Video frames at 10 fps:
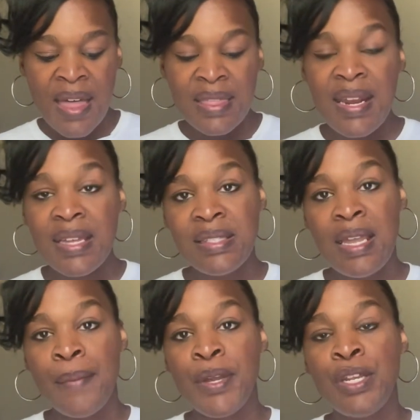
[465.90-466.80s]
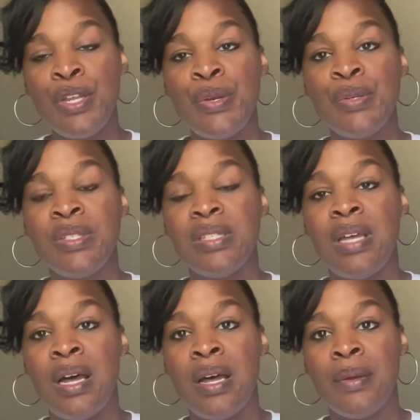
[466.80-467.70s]
The next thing I'm going
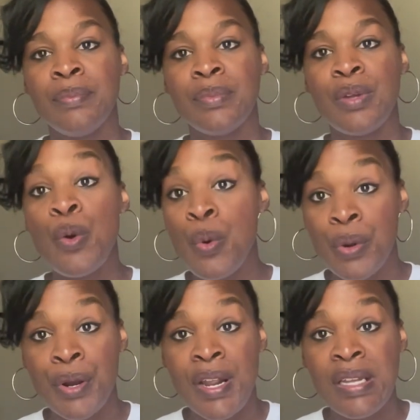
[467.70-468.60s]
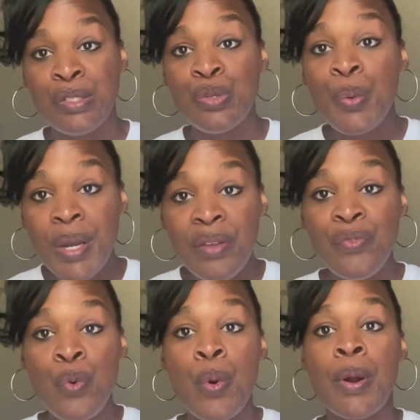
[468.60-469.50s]
to order is
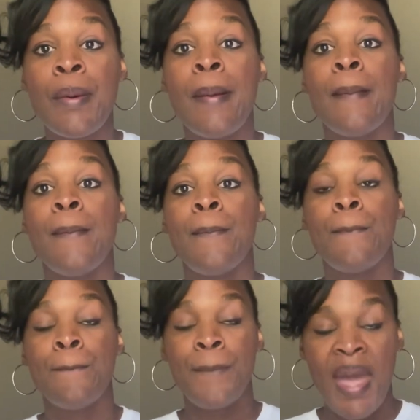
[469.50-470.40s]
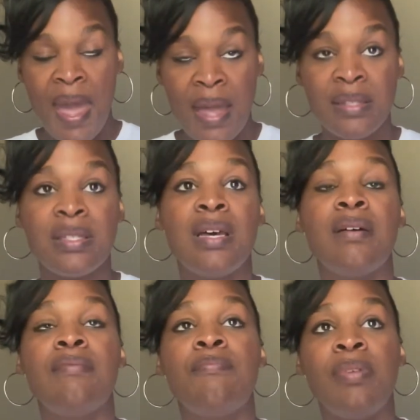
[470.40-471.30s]
24 packs
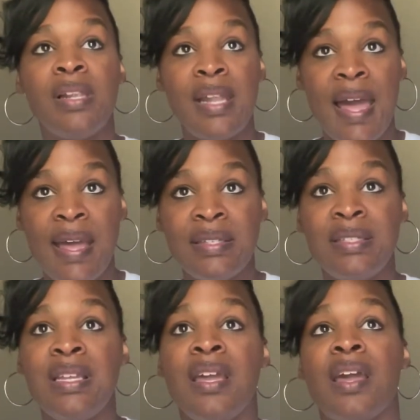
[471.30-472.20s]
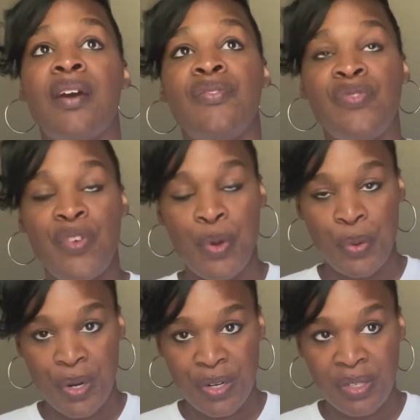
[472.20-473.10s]
of plastic
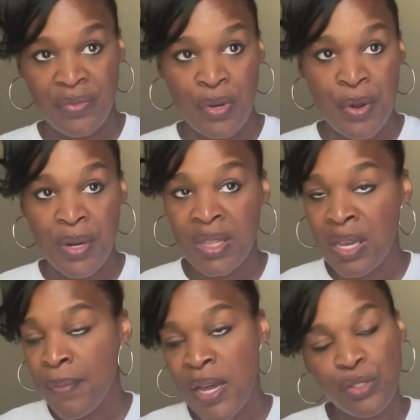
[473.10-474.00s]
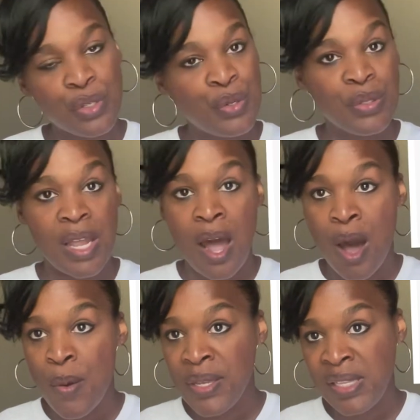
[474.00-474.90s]
folders. If you know anything about schools, they
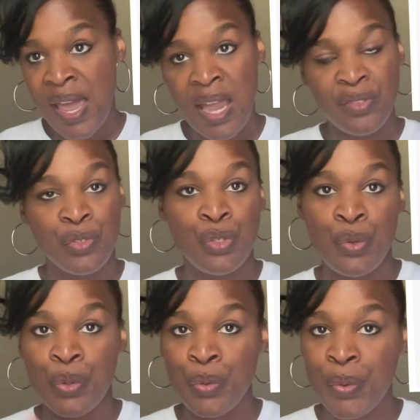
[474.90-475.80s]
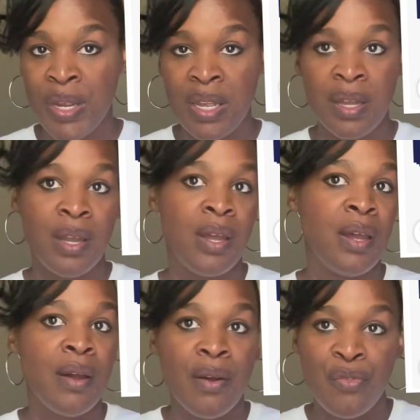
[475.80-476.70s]
always ask for 2 or 3,
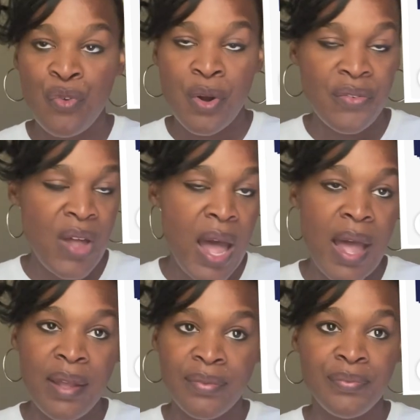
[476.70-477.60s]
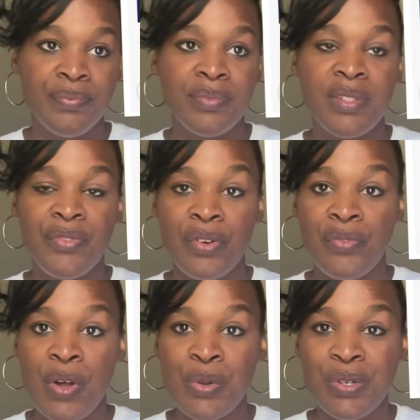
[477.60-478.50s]
4 or 5 different
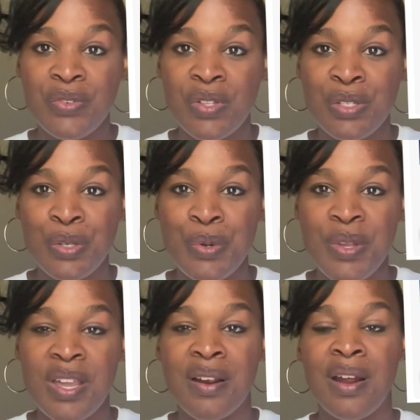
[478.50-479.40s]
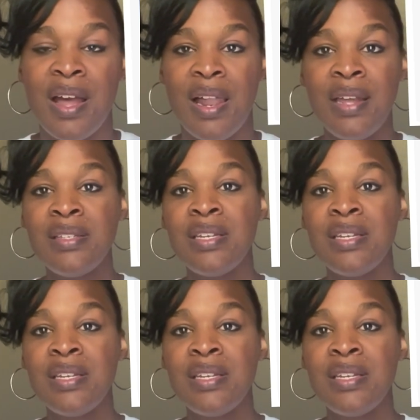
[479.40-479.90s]
folders for the school year. I like to